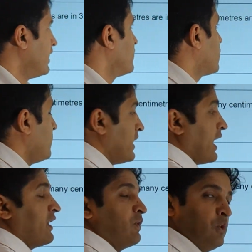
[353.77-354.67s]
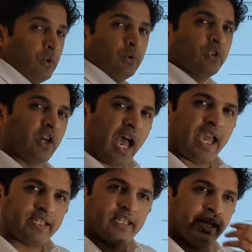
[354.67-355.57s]
So we can use that
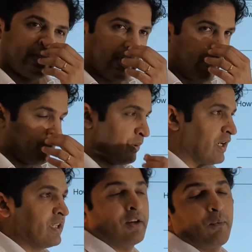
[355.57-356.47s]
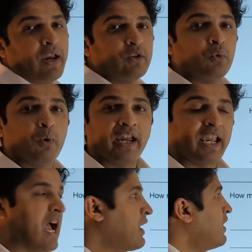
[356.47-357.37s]
as an example in a way to work
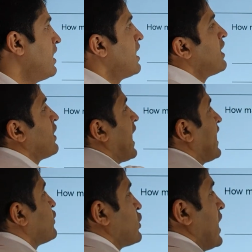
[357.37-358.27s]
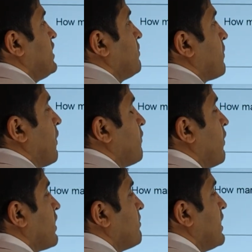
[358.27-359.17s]
out exchange from
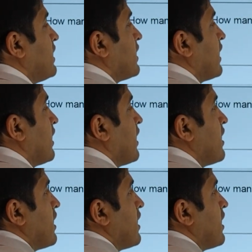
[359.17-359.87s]
1 meter